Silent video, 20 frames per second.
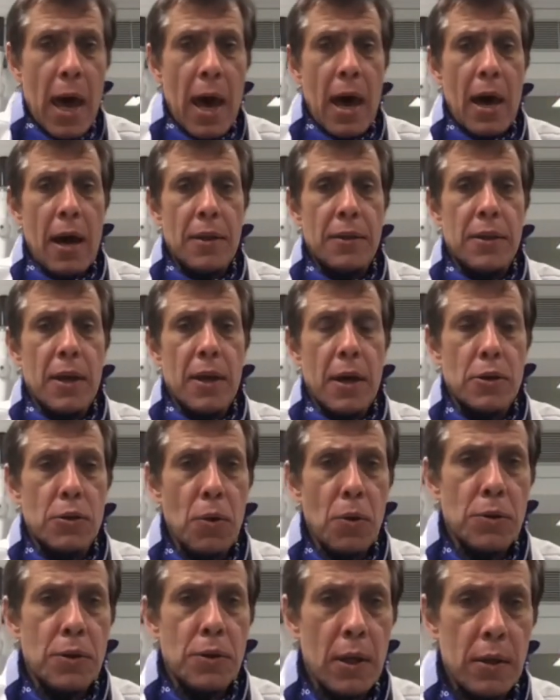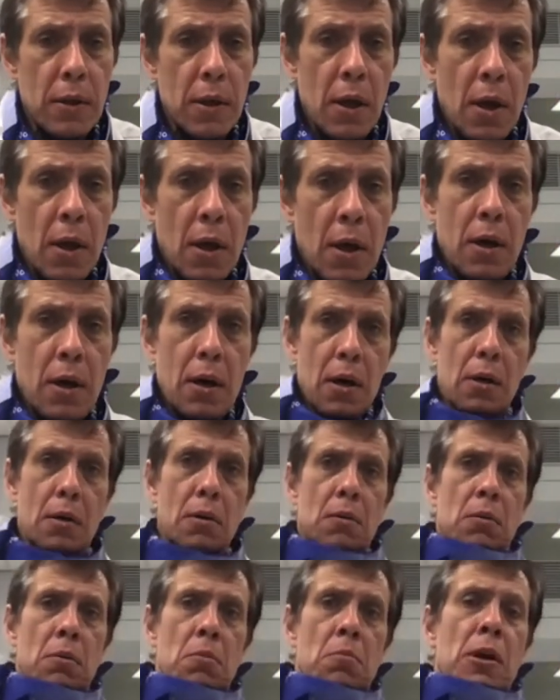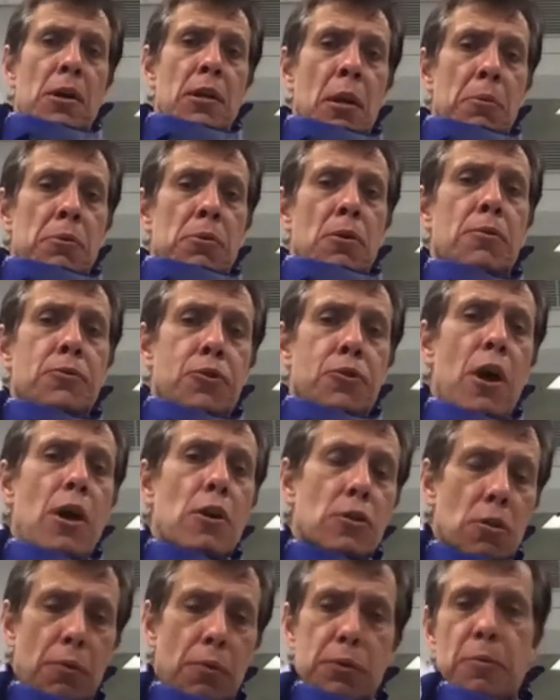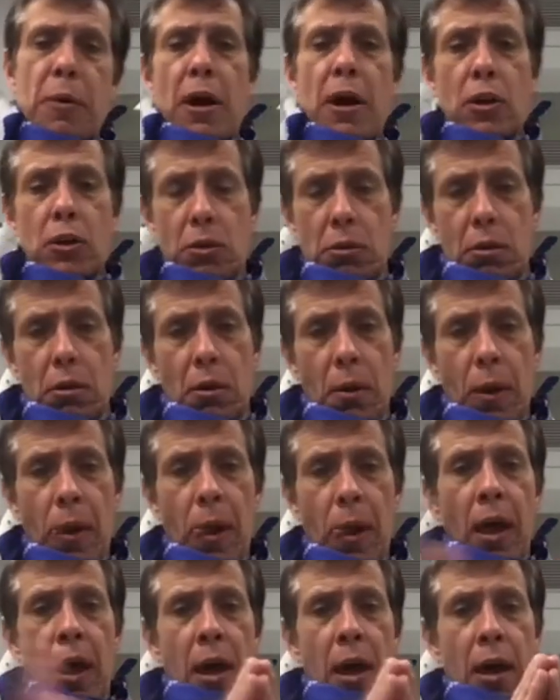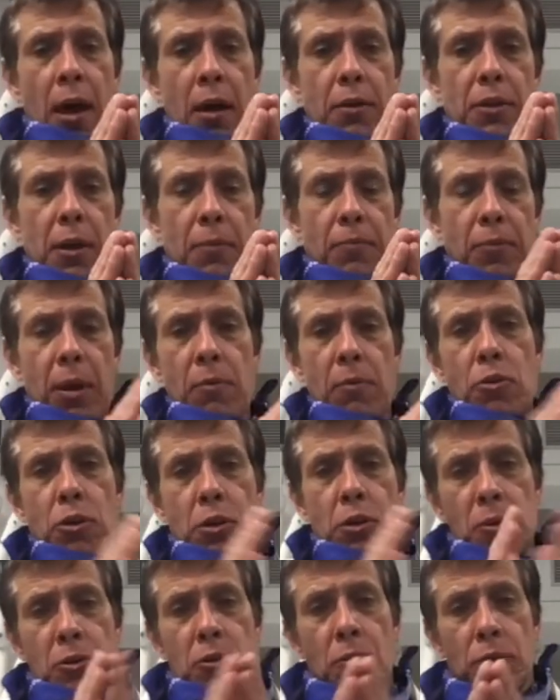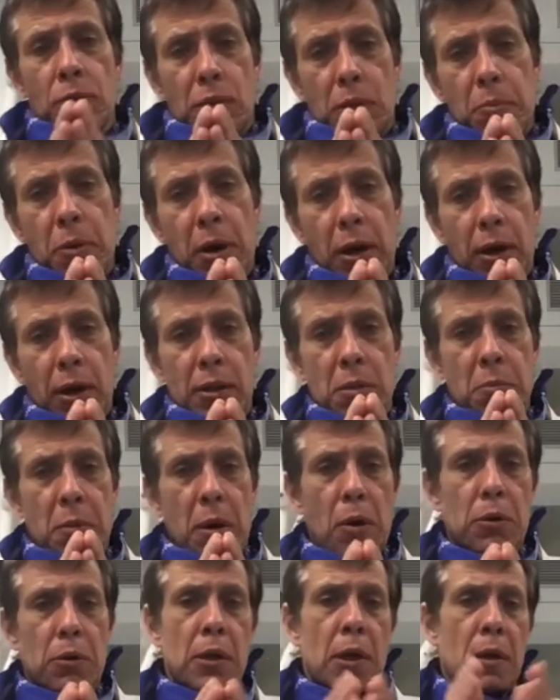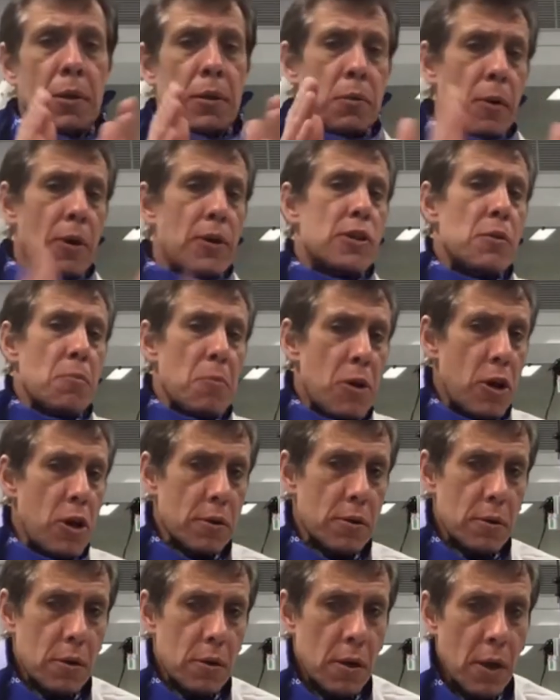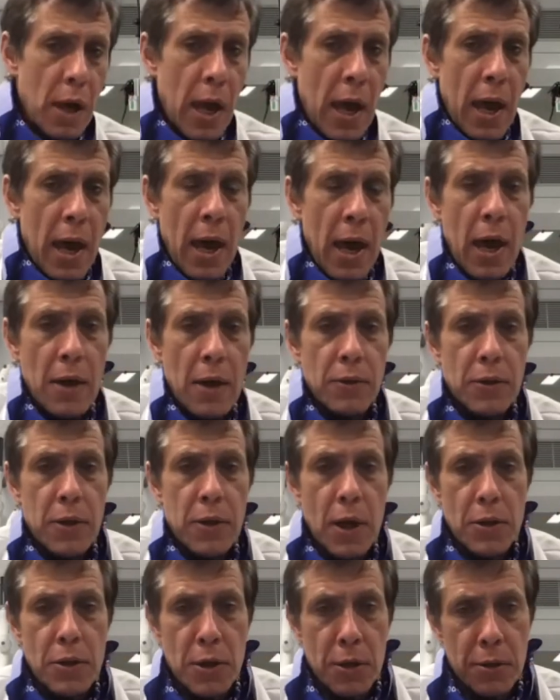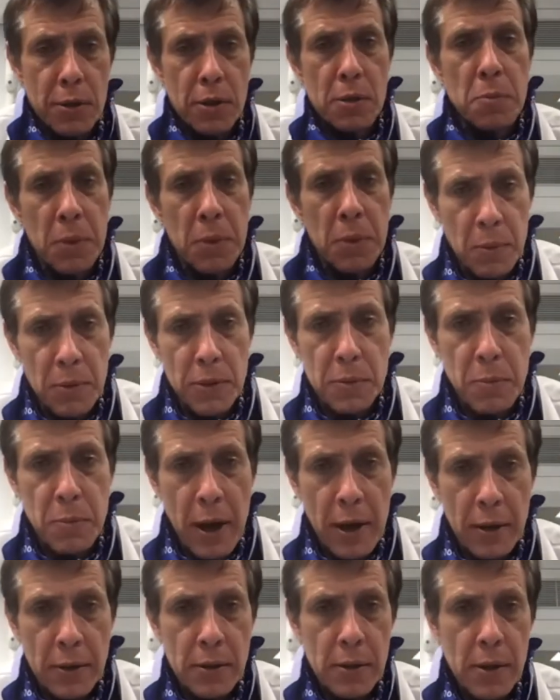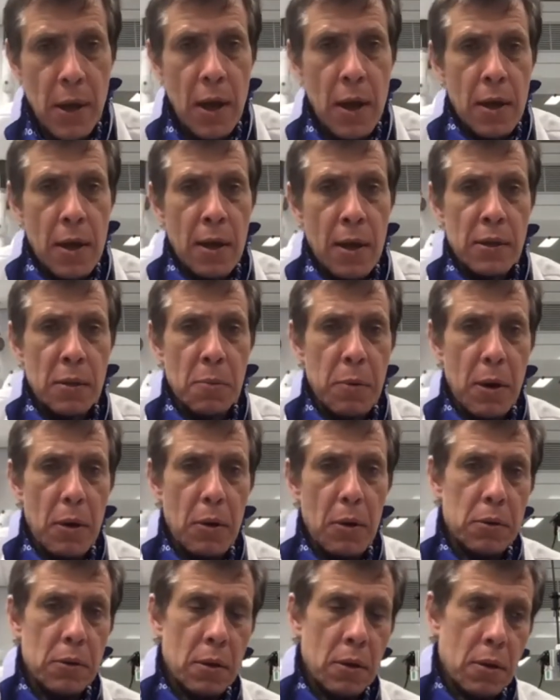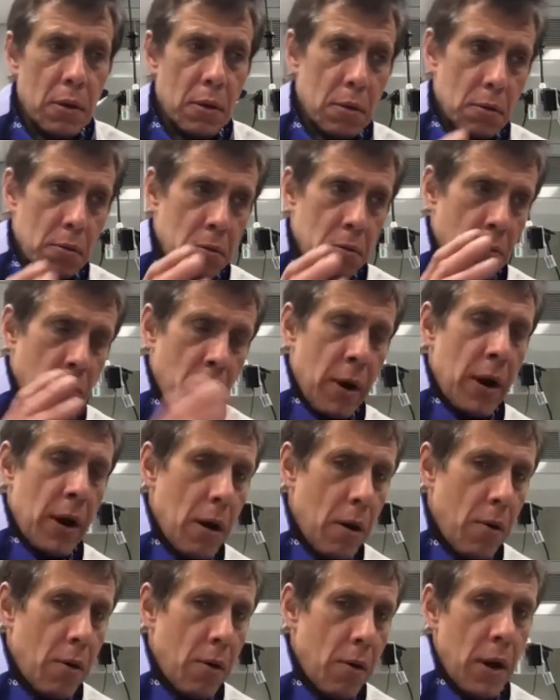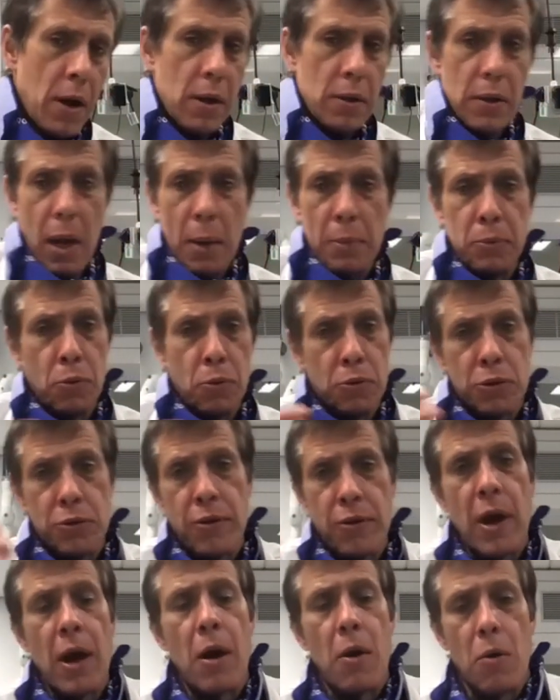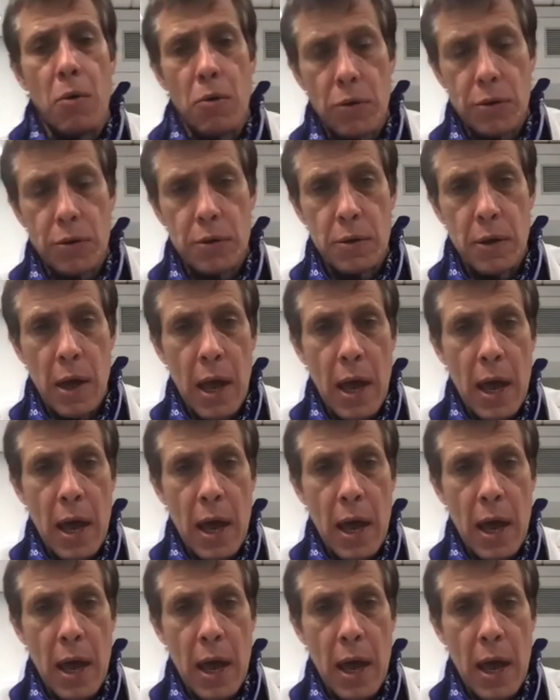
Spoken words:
And I saw that we can observe trains of spikes, and the average width of the spike is about 20 minutes, and the distance between spikes is about 1 hour and up to 3 hours.